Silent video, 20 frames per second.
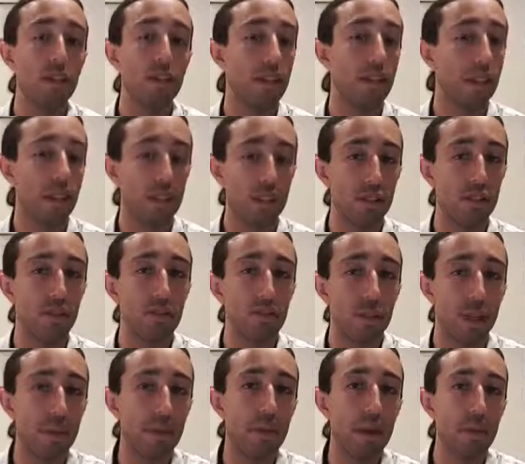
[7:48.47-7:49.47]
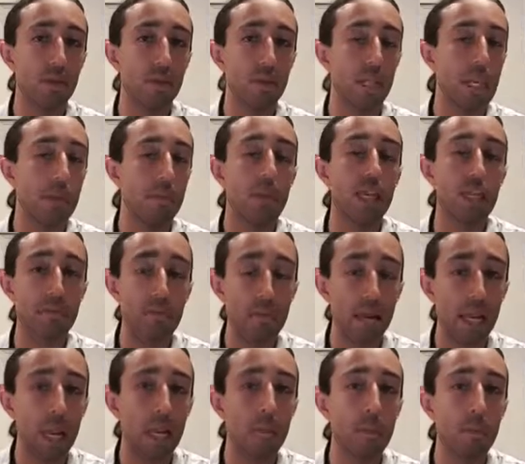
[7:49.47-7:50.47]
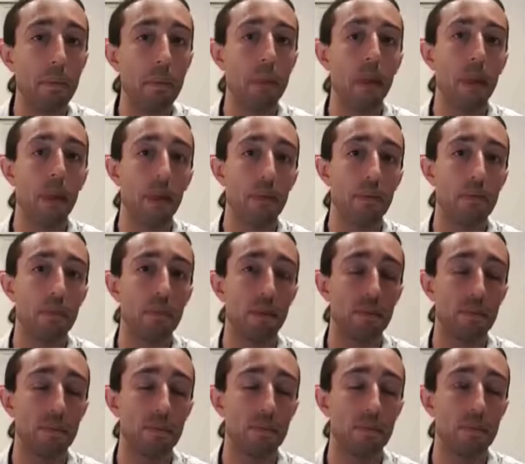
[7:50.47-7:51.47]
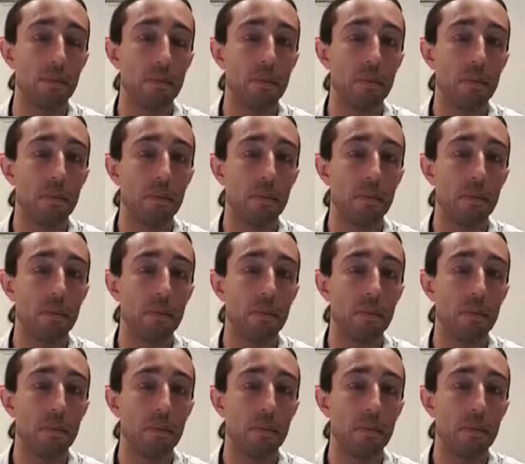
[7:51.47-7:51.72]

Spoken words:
and they're still trying to make sure they're keeping as many people alive as possible.